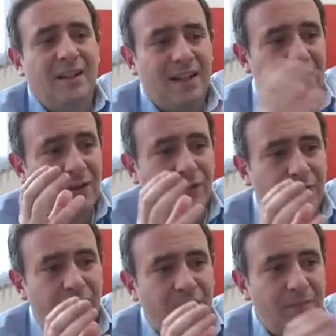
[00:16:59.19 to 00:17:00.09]
now they're
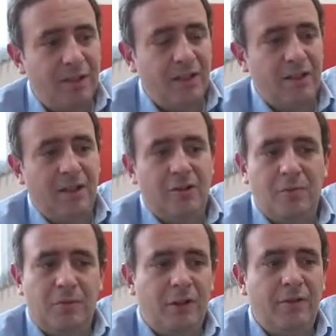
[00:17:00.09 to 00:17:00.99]
$50 billion,
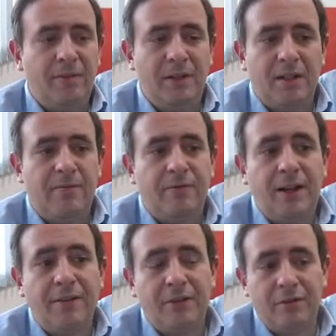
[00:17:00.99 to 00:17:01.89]
but what if they become
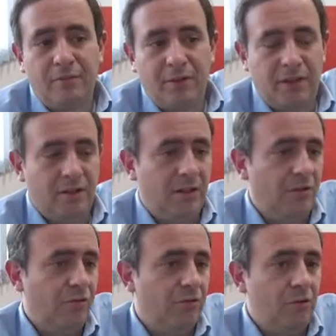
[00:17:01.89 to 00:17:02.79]
$500 billion
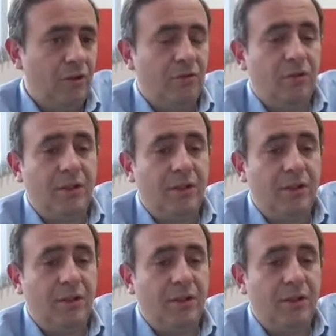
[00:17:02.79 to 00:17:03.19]
or $1